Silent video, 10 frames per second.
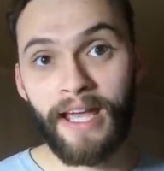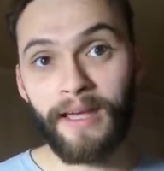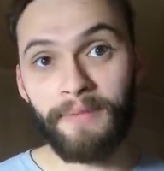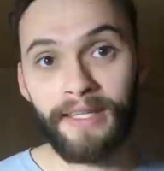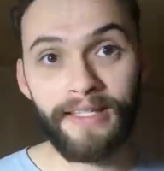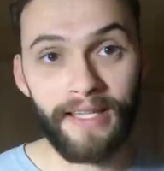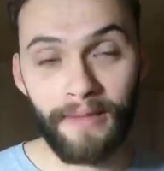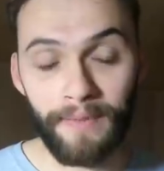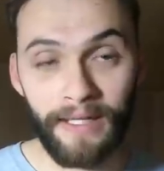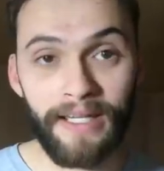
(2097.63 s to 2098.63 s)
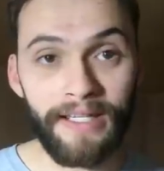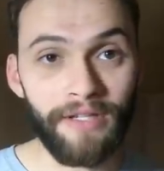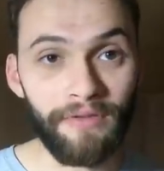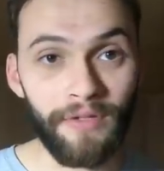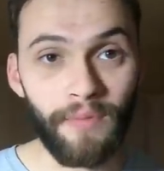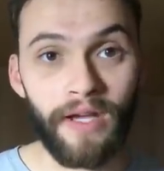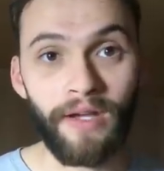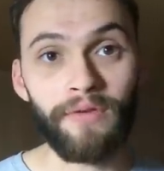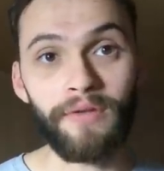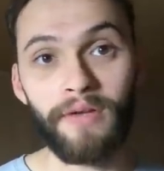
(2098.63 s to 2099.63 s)
um, it's a bit easier as
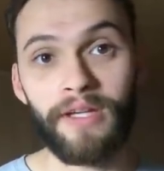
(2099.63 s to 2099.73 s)
well.